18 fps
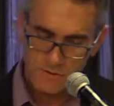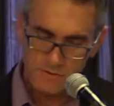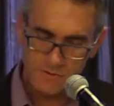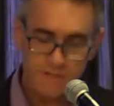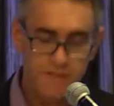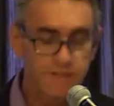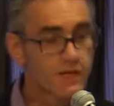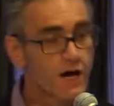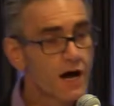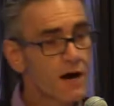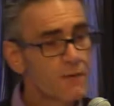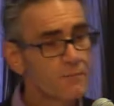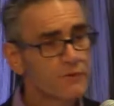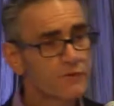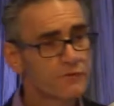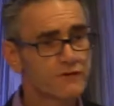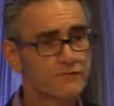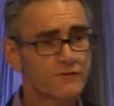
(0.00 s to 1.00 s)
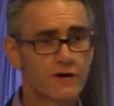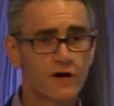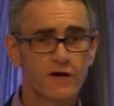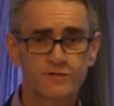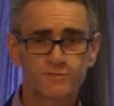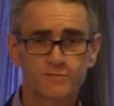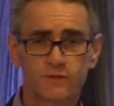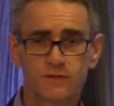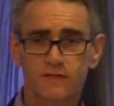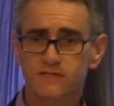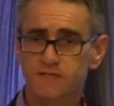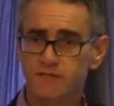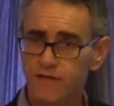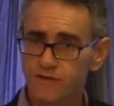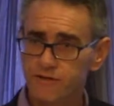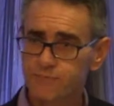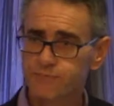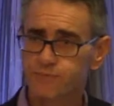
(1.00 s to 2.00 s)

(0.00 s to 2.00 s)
So then the Humber River Hospital, it's another